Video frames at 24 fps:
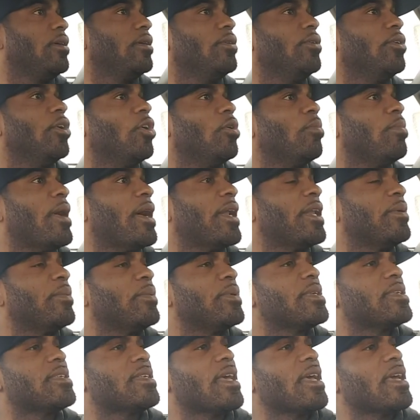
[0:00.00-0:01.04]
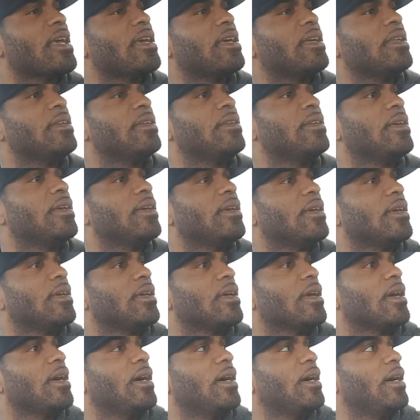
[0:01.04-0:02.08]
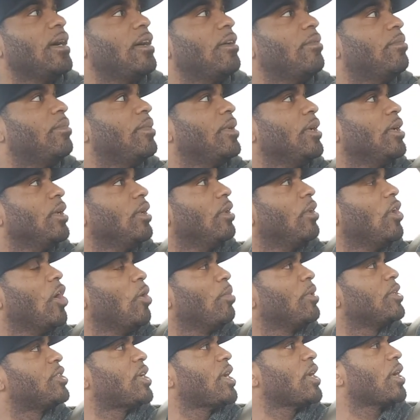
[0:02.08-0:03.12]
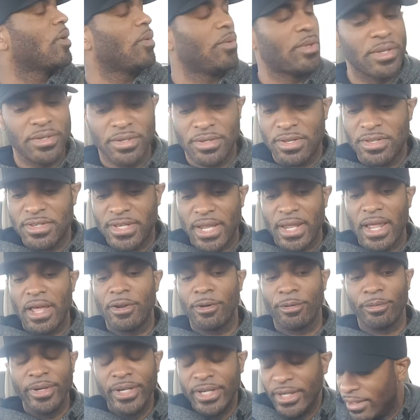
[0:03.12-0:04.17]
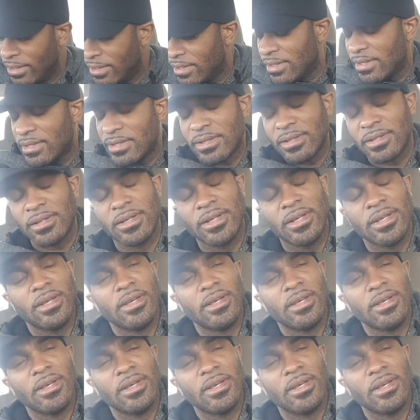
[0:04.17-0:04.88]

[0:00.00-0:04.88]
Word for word: Nobody was saying uh, Lomachenko doesn't sell out arenas.